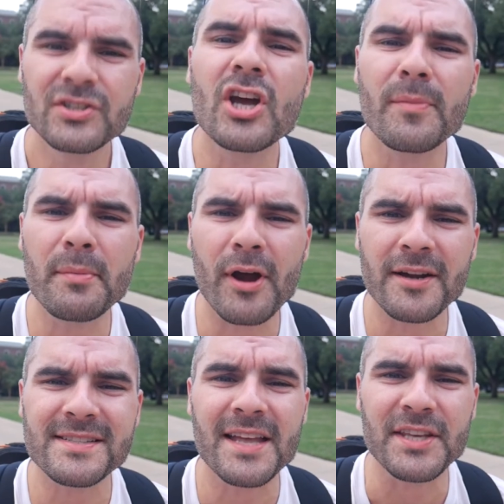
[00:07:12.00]
Jeremy Brown
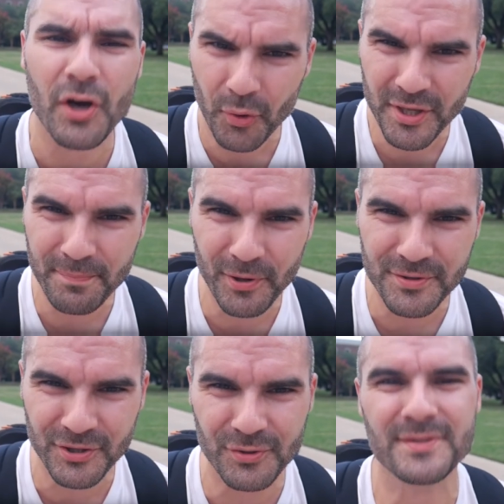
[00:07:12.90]
is not the only
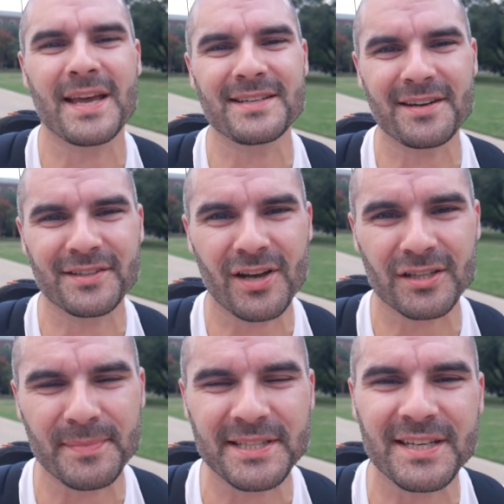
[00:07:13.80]
person who sat down to talk
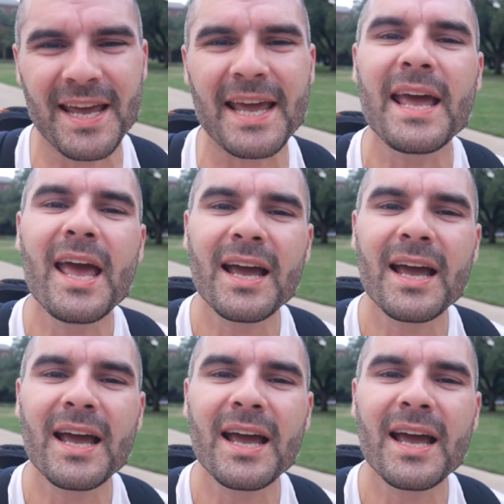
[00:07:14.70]
to me today.